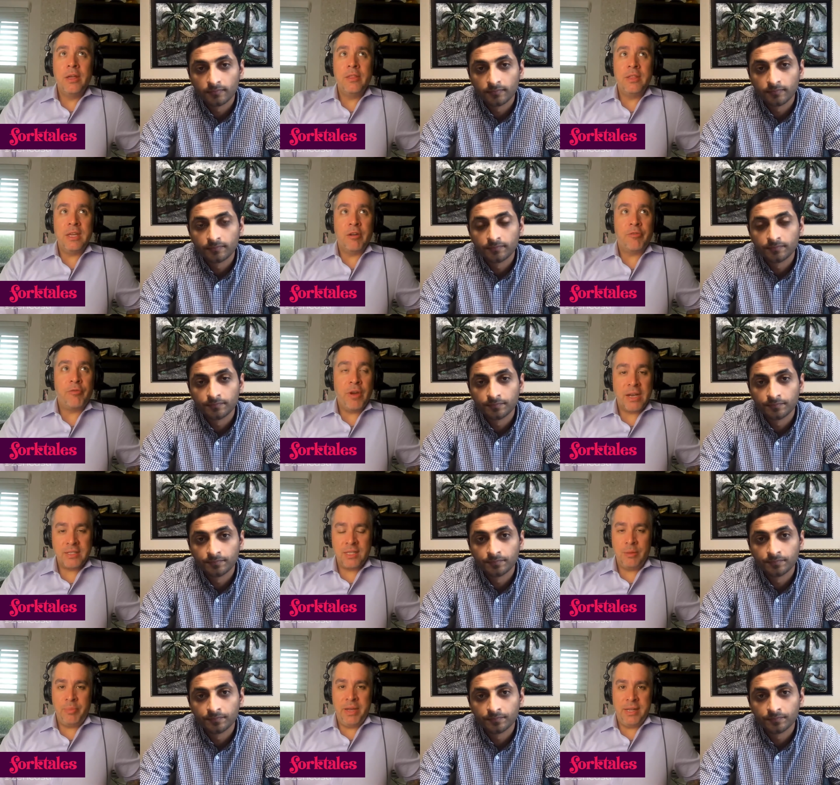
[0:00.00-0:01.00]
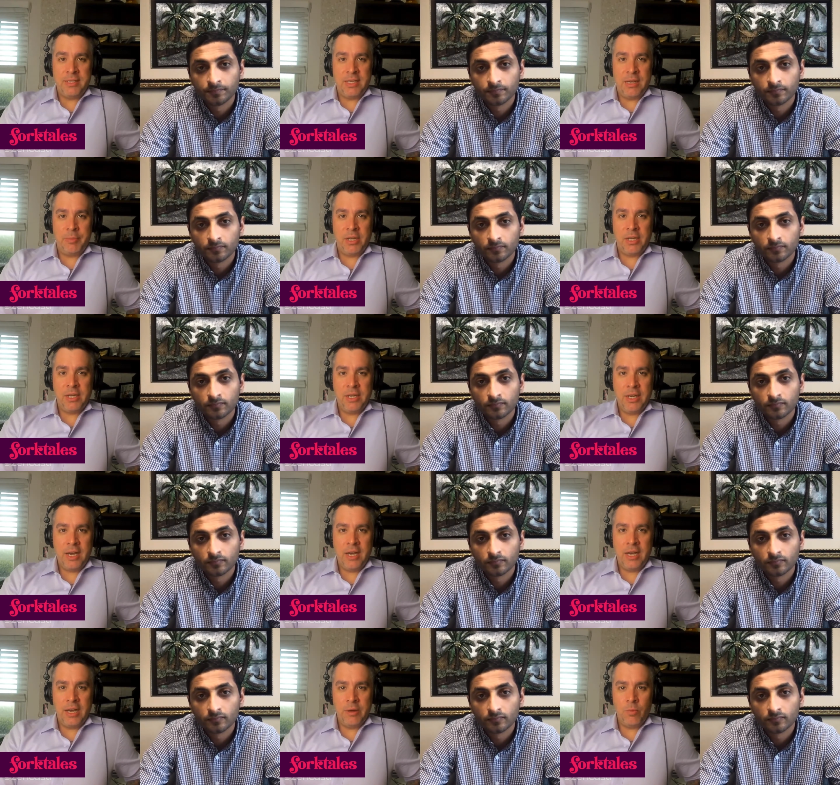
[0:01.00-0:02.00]
Speaker 1: the effects of the pandemic
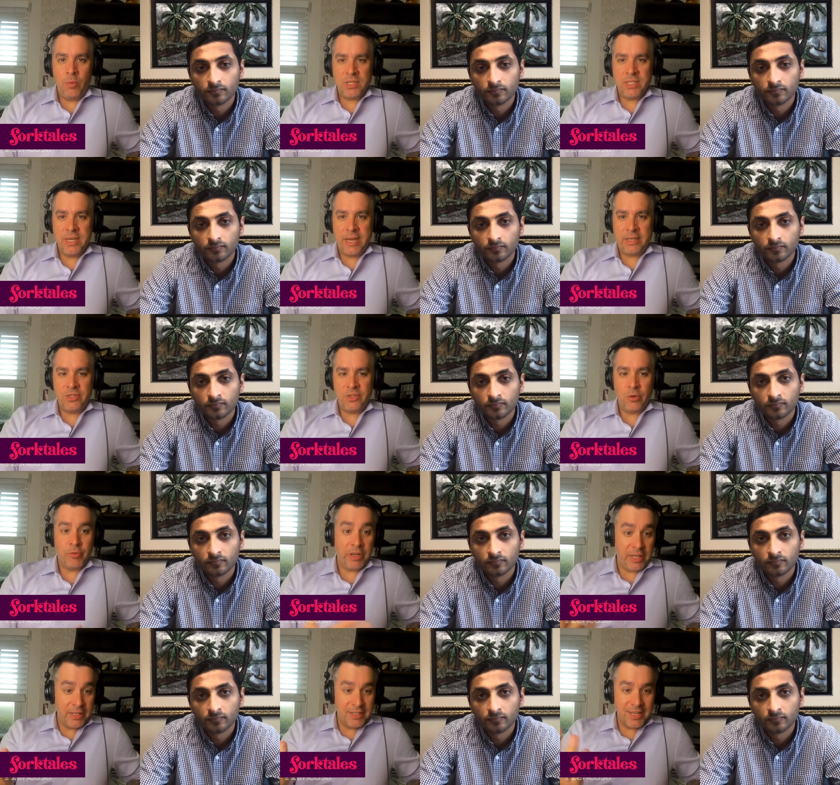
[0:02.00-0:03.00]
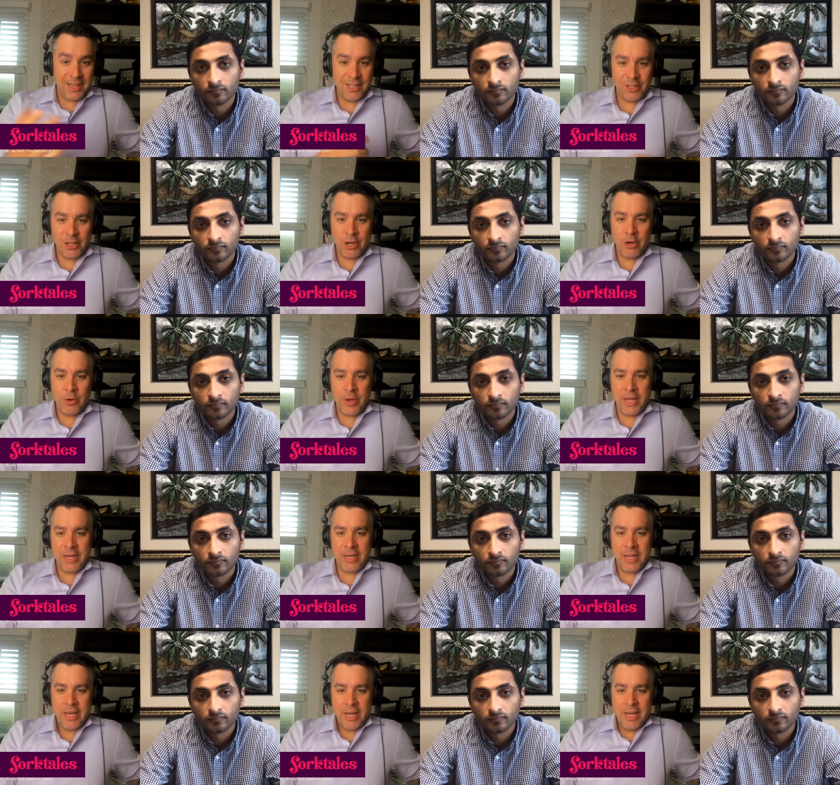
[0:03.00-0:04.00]
uh, and what's next. So, Ricky, say hello
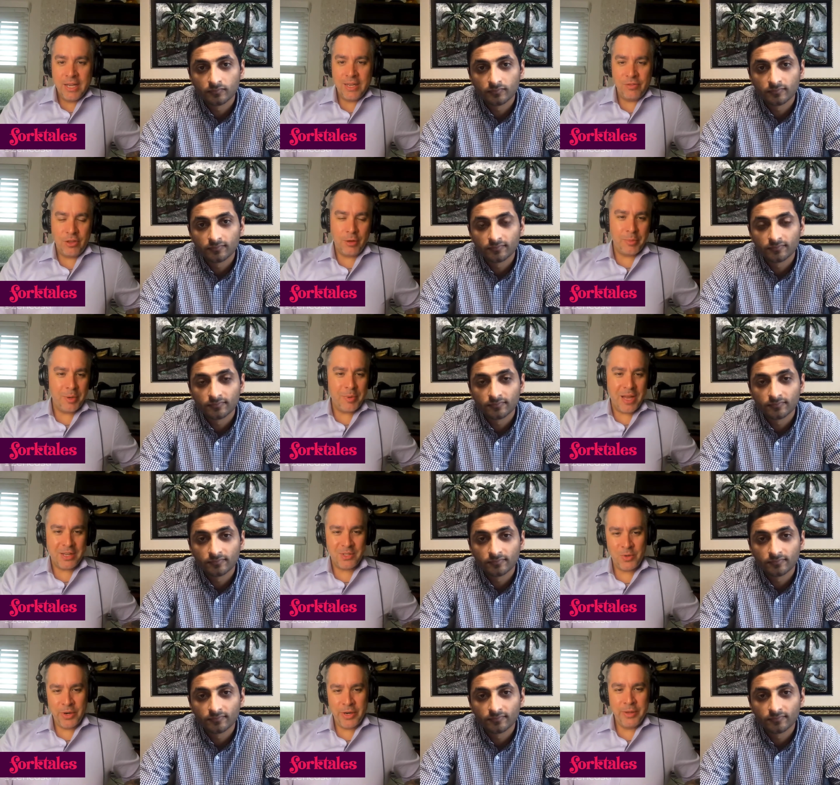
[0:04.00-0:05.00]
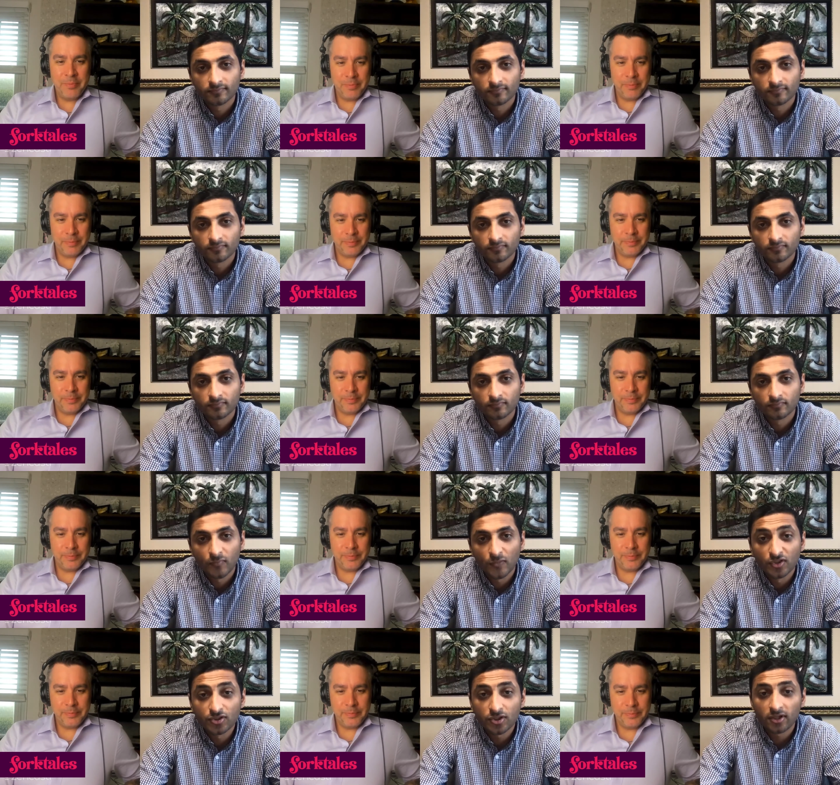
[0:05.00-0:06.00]
and give a little bit of backstory.
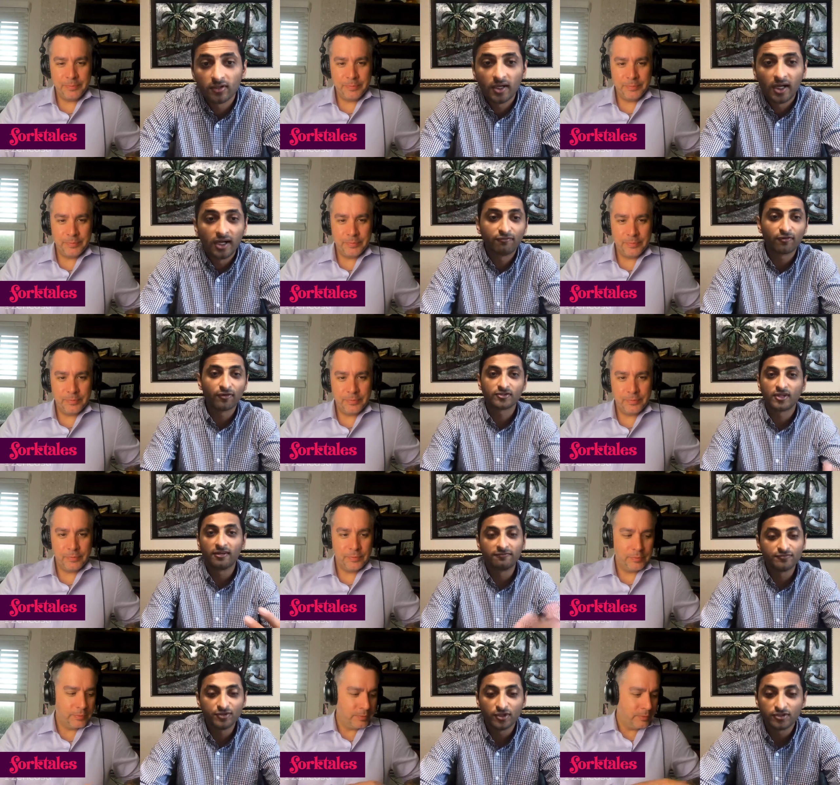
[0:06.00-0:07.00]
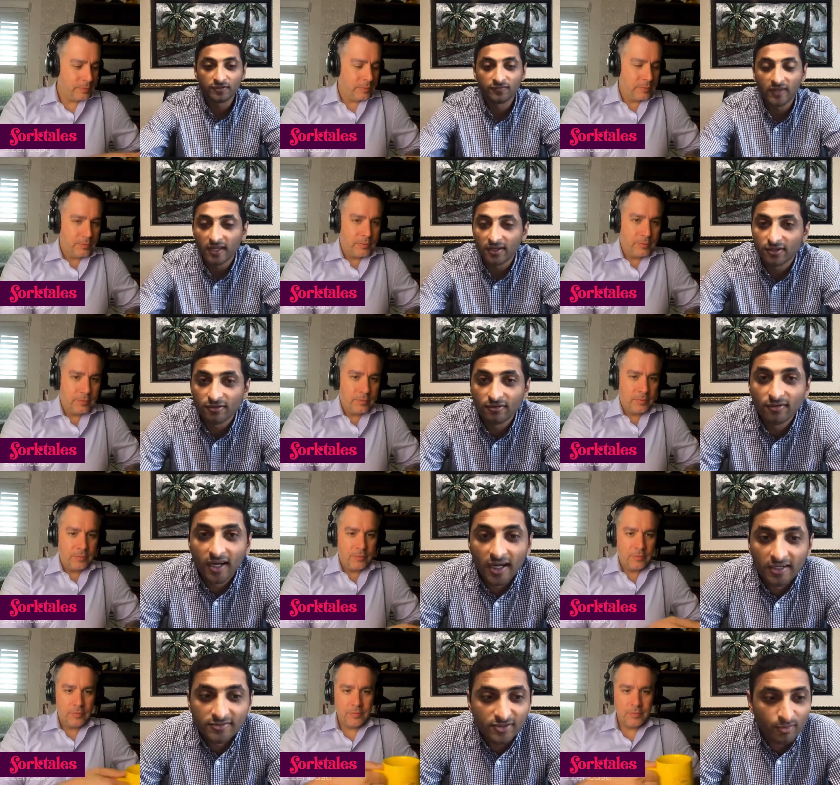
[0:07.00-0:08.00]
Speaker 2: Sure. Uh, first off, Joseph, thank you
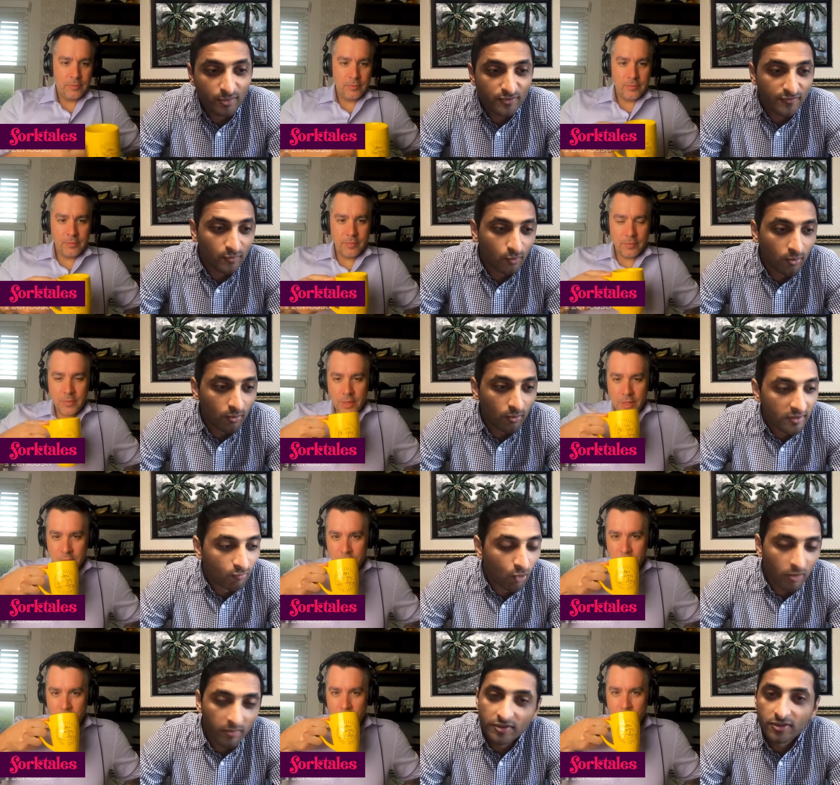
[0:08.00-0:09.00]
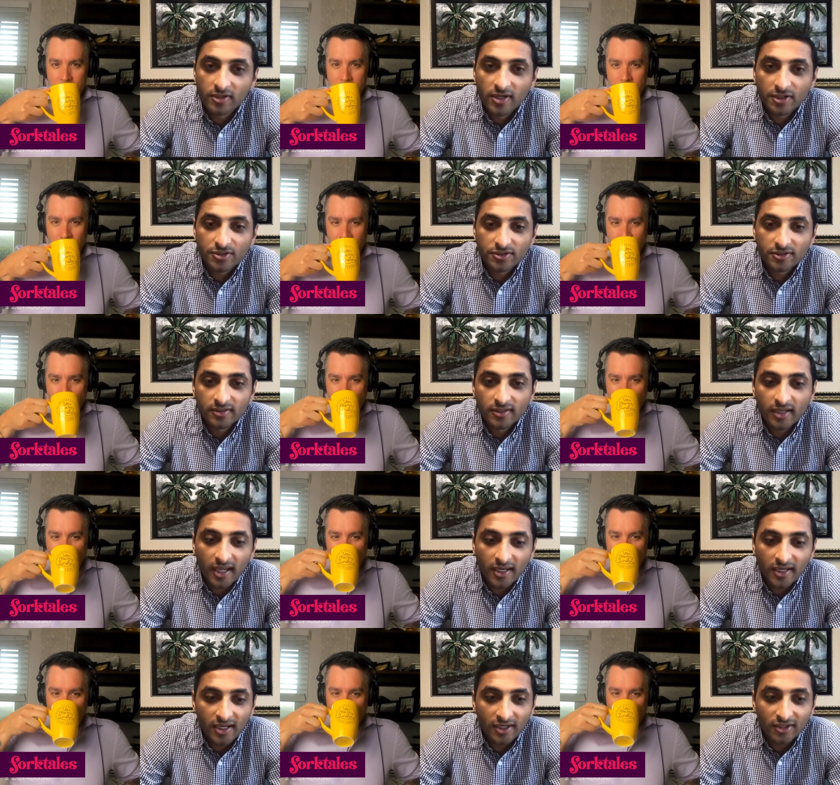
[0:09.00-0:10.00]
uh, so much for the warm, warm introduction,
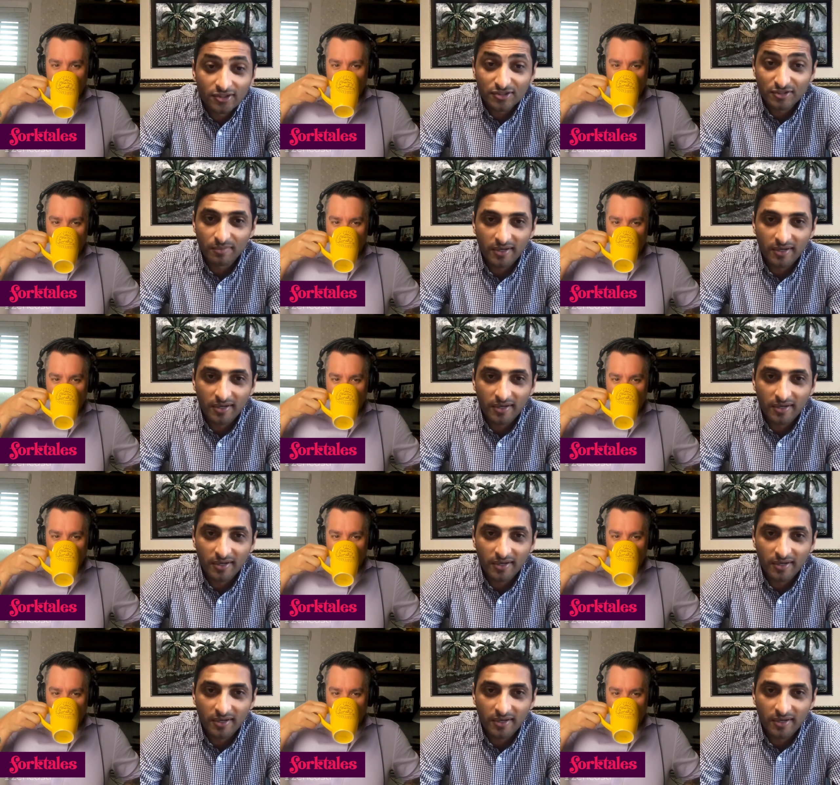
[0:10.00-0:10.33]
and uh, good to